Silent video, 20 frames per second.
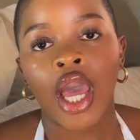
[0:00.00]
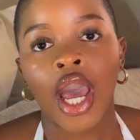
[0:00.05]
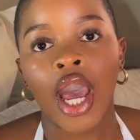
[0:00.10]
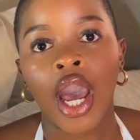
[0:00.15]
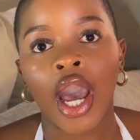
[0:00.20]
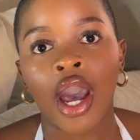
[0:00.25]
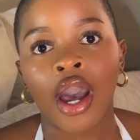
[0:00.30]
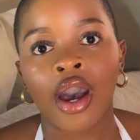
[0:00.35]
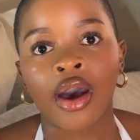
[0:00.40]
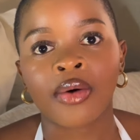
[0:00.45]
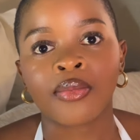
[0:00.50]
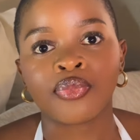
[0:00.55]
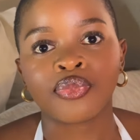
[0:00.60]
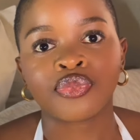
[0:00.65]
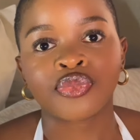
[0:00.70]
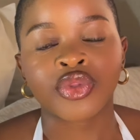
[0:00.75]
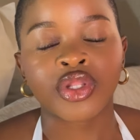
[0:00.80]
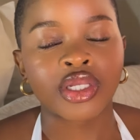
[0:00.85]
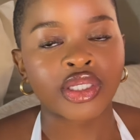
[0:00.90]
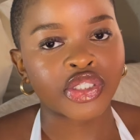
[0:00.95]

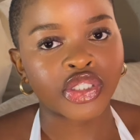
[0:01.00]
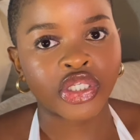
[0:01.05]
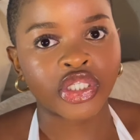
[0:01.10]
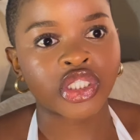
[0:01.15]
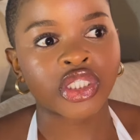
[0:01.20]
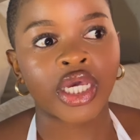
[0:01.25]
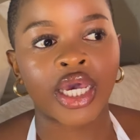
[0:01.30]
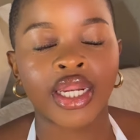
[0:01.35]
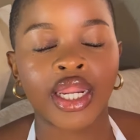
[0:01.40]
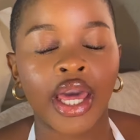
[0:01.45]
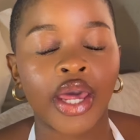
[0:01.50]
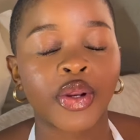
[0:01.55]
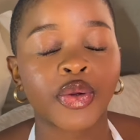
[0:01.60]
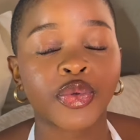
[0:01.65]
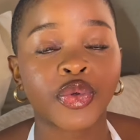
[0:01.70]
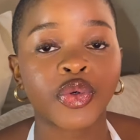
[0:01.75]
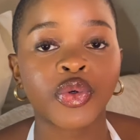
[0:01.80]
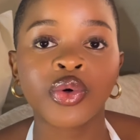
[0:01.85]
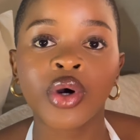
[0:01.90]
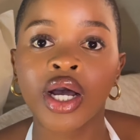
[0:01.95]
chit-chat, I don't
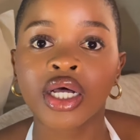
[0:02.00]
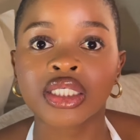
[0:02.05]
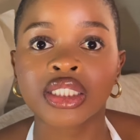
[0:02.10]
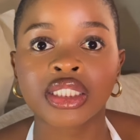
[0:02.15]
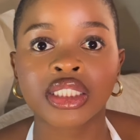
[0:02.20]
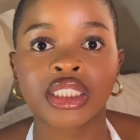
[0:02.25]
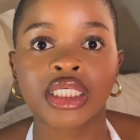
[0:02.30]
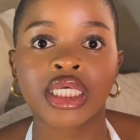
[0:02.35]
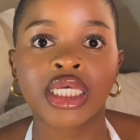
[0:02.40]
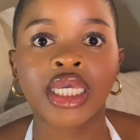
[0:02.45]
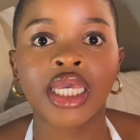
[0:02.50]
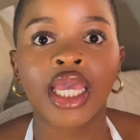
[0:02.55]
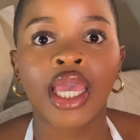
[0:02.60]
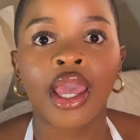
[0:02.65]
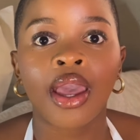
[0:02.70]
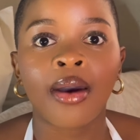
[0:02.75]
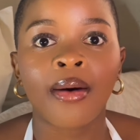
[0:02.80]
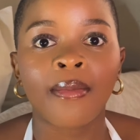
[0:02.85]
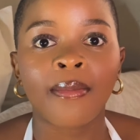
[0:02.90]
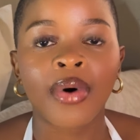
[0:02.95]
know, I'll see.
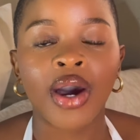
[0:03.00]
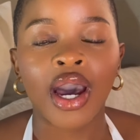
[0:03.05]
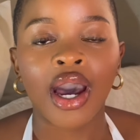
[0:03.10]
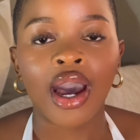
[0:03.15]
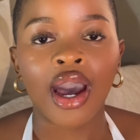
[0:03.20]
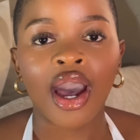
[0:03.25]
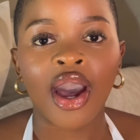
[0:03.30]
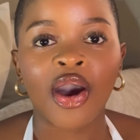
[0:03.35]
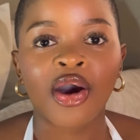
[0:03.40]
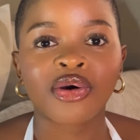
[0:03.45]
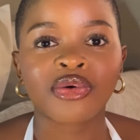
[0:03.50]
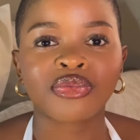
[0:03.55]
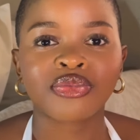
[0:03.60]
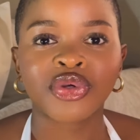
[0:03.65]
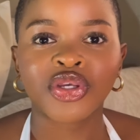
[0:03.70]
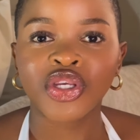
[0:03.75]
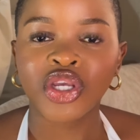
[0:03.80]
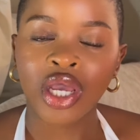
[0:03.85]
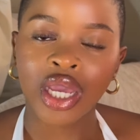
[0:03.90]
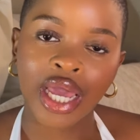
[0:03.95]
But
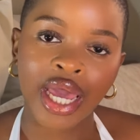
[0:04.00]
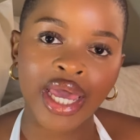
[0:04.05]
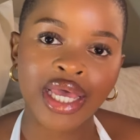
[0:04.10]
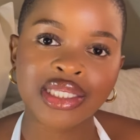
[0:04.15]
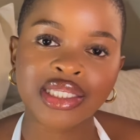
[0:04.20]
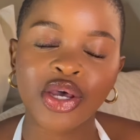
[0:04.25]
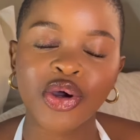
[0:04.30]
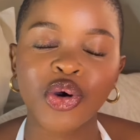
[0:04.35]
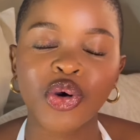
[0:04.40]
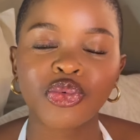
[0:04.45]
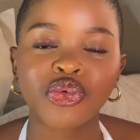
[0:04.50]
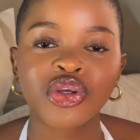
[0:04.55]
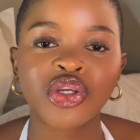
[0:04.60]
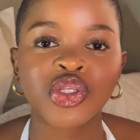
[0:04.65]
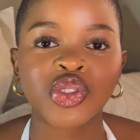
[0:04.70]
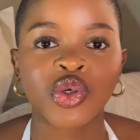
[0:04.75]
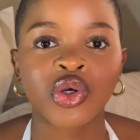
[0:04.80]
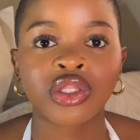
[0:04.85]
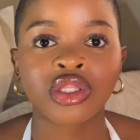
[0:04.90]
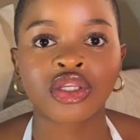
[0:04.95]
yeah guys, I hope you
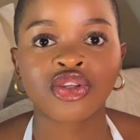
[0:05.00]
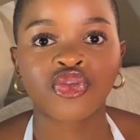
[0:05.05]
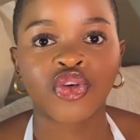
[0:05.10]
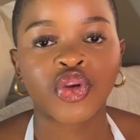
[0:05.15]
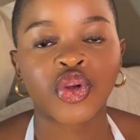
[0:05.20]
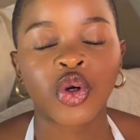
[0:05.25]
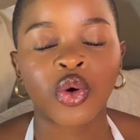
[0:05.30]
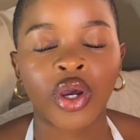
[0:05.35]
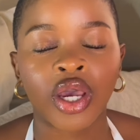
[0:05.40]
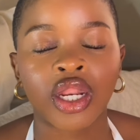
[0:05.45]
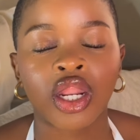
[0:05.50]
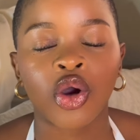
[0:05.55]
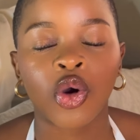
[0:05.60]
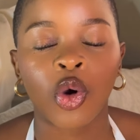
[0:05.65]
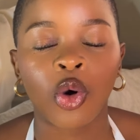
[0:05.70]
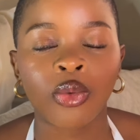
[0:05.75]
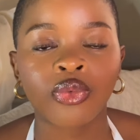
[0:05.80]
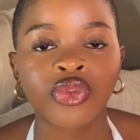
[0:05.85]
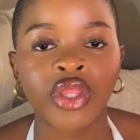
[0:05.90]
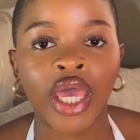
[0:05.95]
enjoyed this video, and I
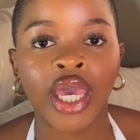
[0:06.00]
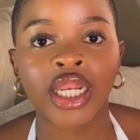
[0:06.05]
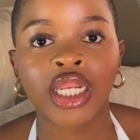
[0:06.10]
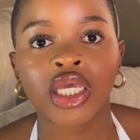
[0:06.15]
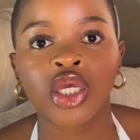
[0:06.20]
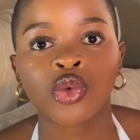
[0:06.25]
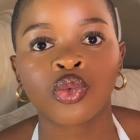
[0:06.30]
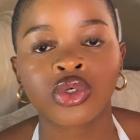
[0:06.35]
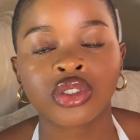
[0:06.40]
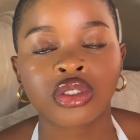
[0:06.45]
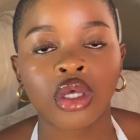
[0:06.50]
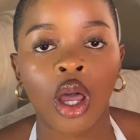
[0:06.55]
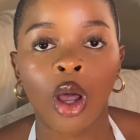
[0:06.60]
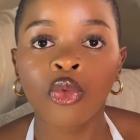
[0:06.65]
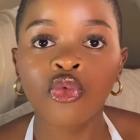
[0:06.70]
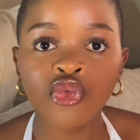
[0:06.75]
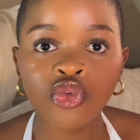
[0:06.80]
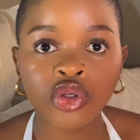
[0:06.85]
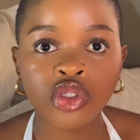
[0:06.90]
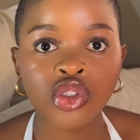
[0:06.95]
hope that it was
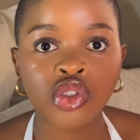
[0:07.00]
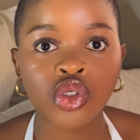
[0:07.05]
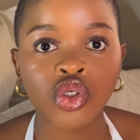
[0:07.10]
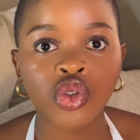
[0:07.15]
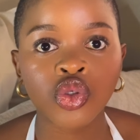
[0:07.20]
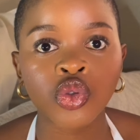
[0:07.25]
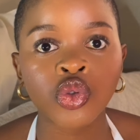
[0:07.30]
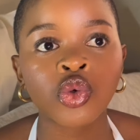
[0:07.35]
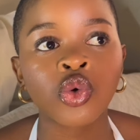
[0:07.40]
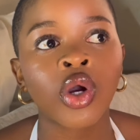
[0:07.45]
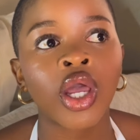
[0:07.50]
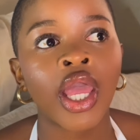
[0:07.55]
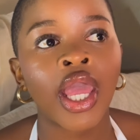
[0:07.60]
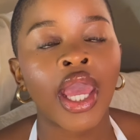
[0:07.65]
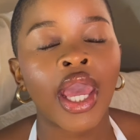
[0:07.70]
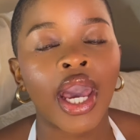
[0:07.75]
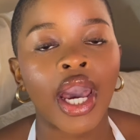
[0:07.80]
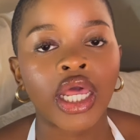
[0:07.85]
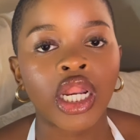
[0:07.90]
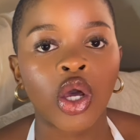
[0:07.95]
helpful to you,
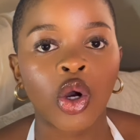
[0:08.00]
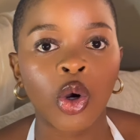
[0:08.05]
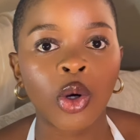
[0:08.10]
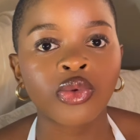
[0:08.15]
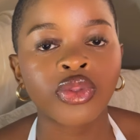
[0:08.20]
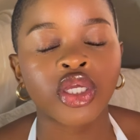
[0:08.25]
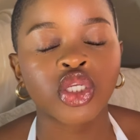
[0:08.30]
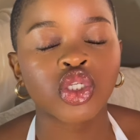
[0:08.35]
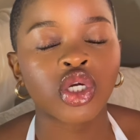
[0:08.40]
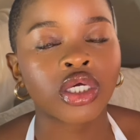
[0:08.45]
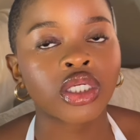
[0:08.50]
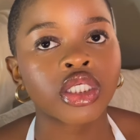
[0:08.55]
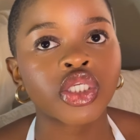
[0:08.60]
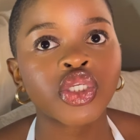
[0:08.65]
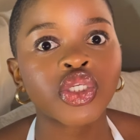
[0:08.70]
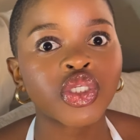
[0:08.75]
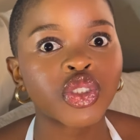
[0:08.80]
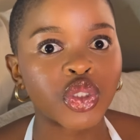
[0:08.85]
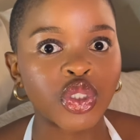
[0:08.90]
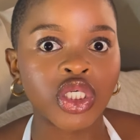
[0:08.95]
and I hope that you
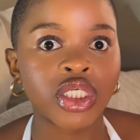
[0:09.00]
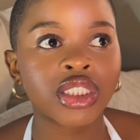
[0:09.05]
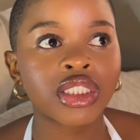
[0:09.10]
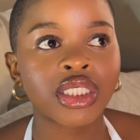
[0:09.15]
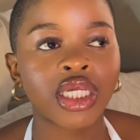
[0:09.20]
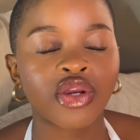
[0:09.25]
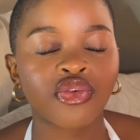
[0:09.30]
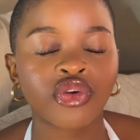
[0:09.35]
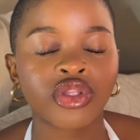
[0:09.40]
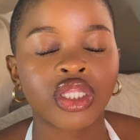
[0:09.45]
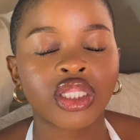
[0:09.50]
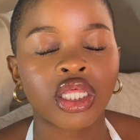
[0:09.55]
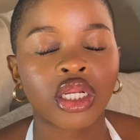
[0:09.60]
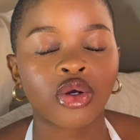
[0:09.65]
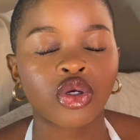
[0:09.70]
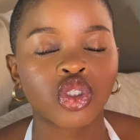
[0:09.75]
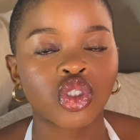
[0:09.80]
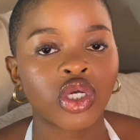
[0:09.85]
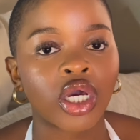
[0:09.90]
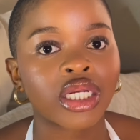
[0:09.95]
understood everything that I
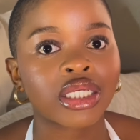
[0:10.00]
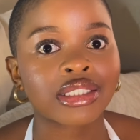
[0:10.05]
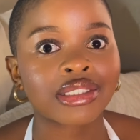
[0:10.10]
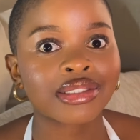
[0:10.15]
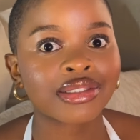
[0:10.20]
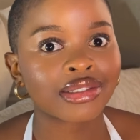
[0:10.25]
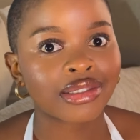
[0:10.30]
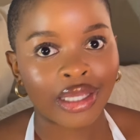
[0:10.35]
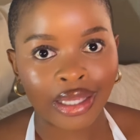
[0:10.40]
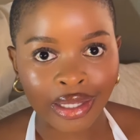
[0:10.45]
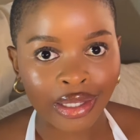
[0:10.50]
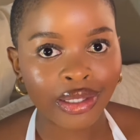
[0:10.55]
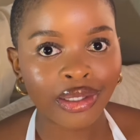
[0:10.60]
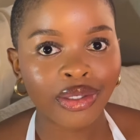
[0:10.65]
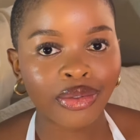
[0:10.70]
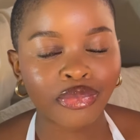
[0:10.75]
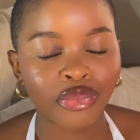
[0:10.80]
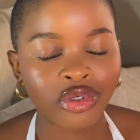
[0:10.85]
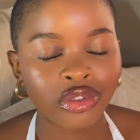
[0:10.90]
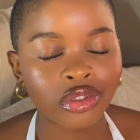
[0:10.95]
was trying to say.
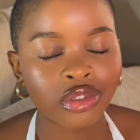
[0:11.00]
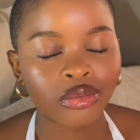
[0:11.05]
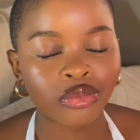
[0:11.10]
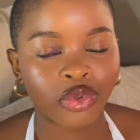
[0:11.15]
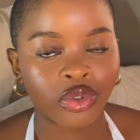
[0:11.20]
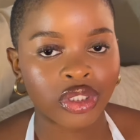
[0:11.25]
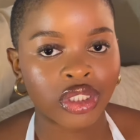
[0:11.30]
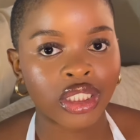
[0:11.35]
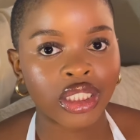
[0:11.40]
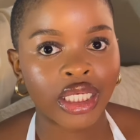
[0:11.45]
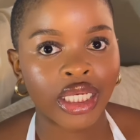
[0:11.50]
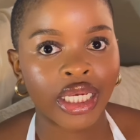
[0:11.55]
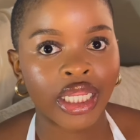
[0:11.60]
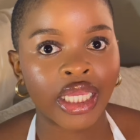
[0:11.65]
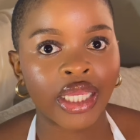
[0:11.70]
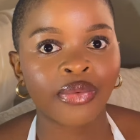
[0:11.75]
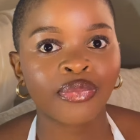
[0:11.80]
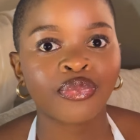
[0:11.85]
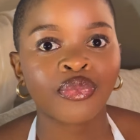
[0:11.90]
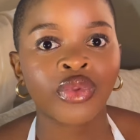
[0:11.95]
Most
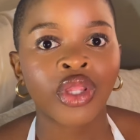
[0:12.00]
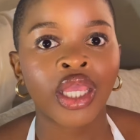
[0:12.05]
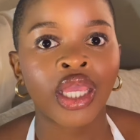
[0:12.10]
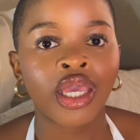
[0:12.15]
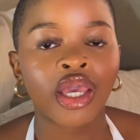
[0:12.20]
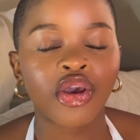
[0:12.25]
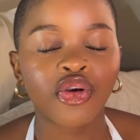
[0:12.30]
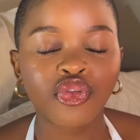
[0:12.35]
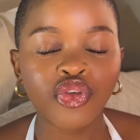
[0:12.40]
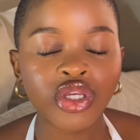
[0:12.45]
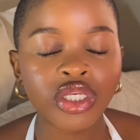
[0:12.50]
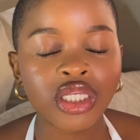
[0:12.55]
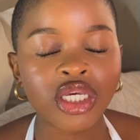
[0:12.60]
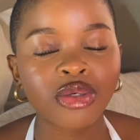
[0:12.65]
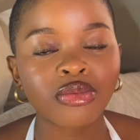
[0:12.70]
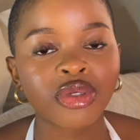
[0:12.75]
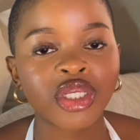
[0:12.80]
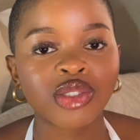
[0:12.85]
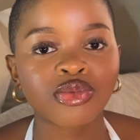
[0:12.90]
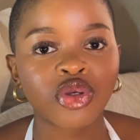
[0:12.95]
importantly, if you
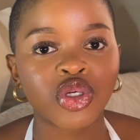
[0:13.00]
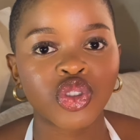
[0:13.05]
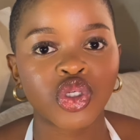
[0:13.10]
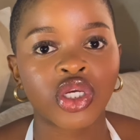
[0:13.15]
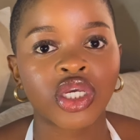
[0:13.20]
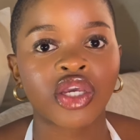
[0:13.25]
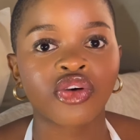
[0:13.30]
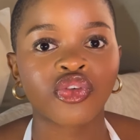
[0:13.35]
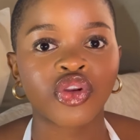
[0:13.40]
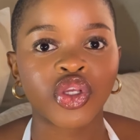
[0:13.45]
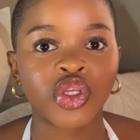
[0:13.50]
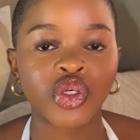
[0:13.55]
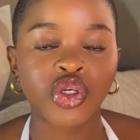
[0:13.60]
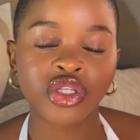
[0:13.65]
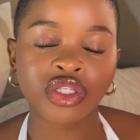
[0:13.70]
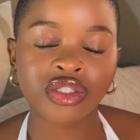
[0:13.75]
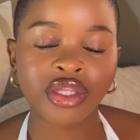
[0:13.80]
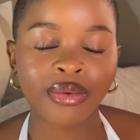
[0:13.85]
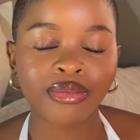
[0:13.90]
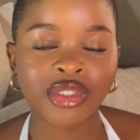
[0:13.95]
did, please make sure you give it a
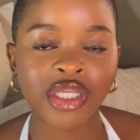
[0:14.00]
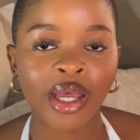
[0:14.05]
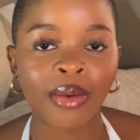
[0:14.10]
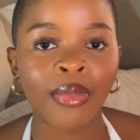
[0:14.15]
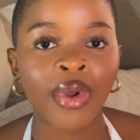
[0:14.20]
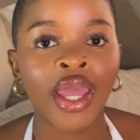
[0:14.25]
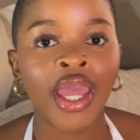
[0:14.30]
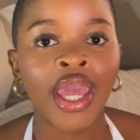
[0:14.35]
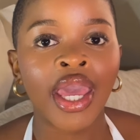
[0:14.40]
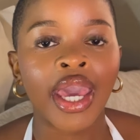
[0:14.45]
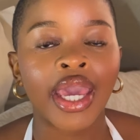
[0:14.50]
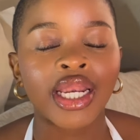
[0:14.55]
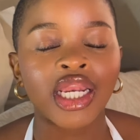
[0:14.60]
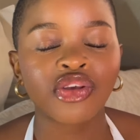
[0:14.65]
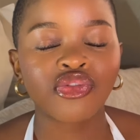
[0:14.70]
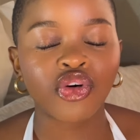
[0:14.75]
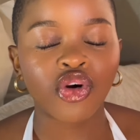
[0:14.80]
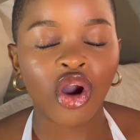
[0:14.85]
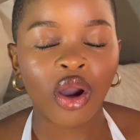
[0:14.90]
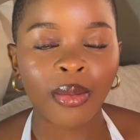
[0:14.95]
huge thumbs up and
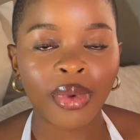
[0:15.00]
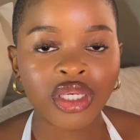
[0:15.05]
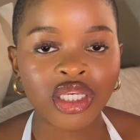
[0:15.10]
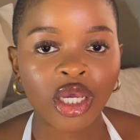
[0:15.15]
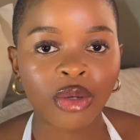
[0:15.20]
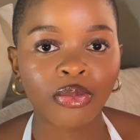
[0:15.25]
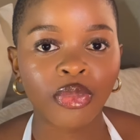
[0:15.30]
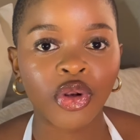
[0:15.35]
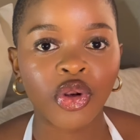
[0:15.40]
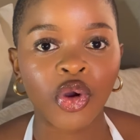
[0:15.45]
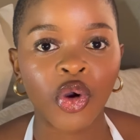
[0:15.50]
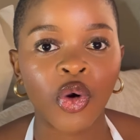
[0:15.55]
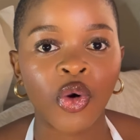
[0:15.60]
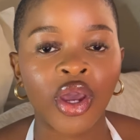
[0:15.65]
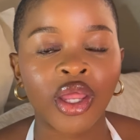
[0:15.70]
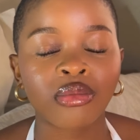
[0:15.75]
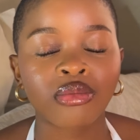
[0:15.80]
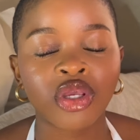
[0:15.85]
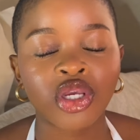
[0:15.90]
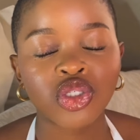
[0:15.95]
leave a comment down below,
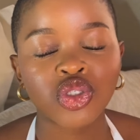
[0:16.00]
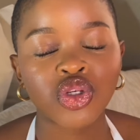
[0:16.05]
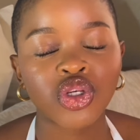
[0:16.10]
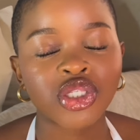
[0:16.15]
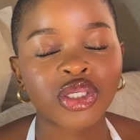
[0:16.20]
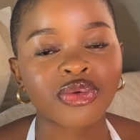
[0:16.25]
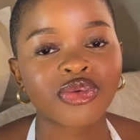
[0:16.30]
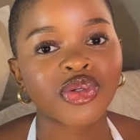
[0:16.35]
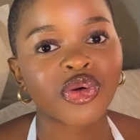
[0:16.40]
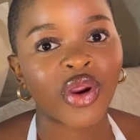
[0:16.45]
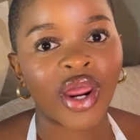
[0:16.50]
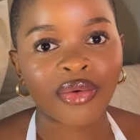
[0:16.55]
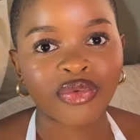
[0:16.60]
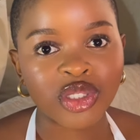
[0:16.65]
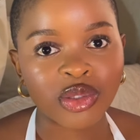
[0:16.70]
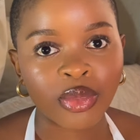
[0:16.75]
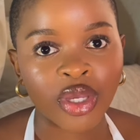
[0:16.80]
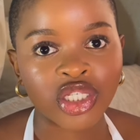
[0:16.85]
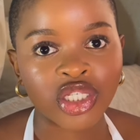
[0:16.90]
and make sure you subscribe to my